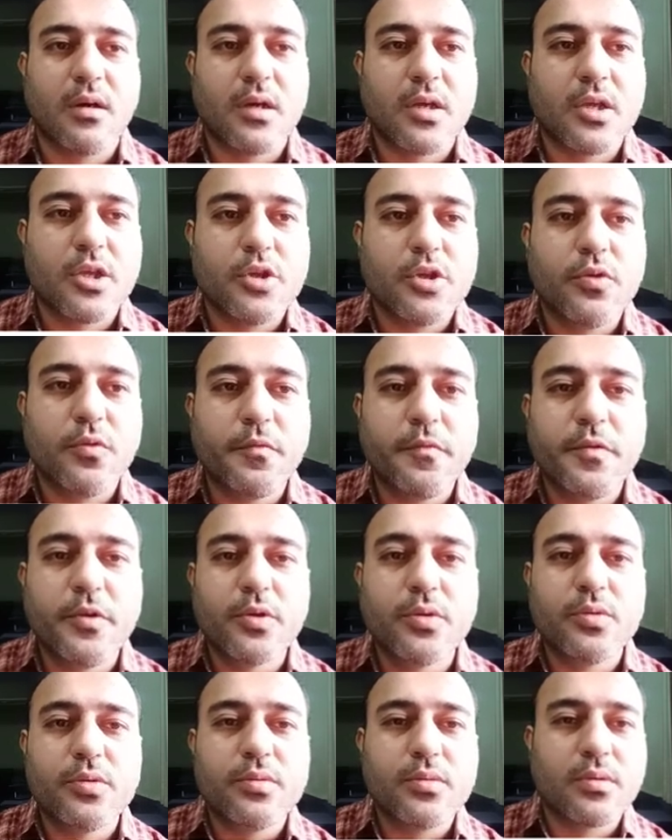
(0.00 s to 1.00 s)
you view,
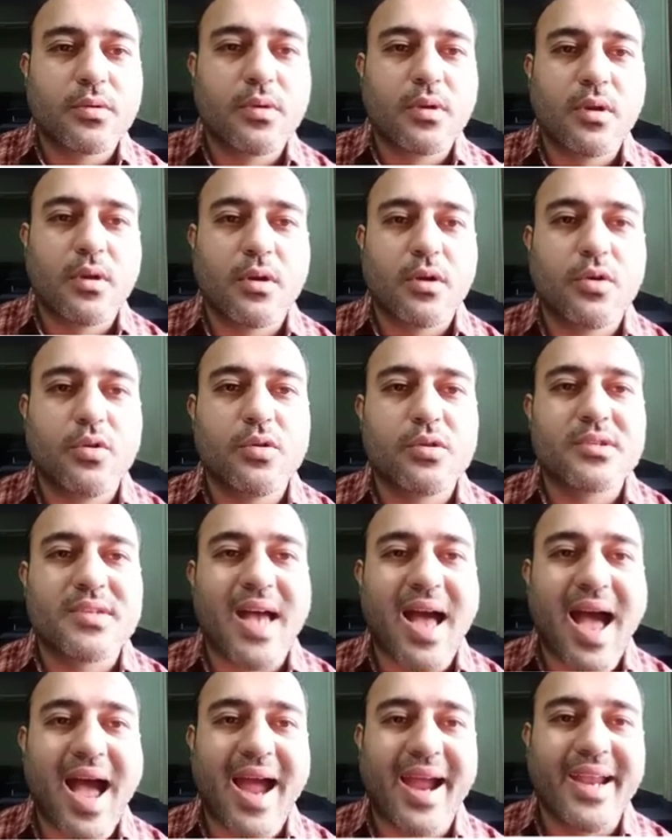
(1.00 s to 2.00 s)
whose
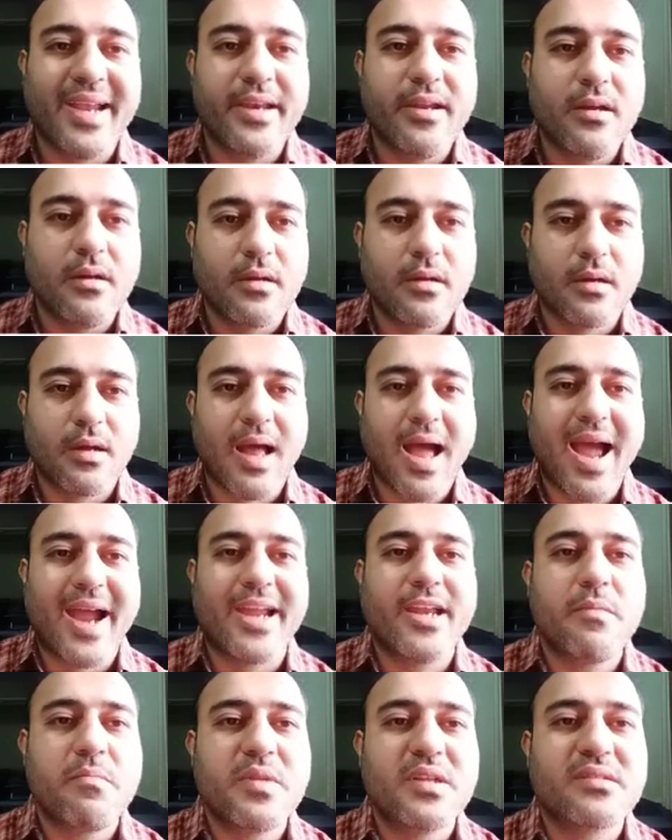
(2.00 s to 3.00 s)

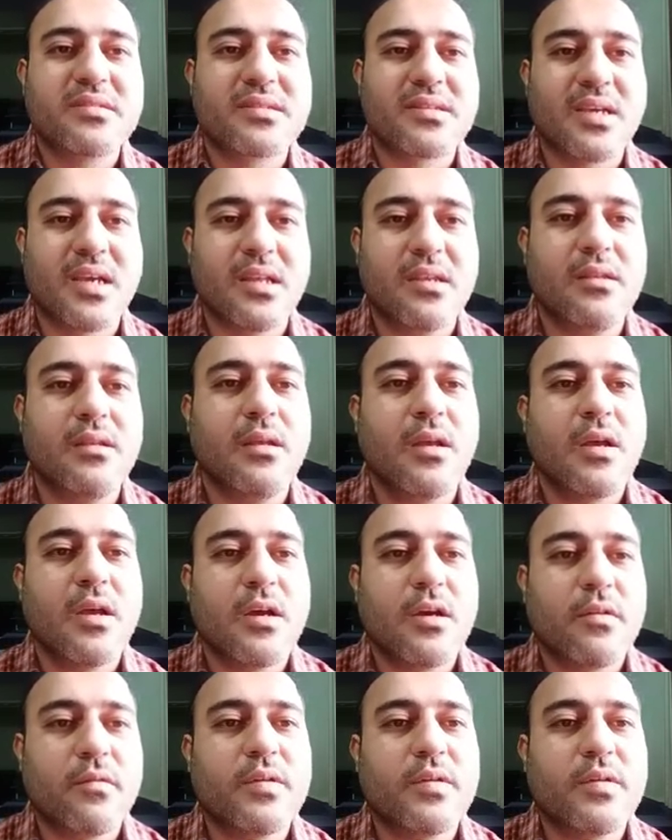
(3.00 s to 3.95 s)
hide means skin, with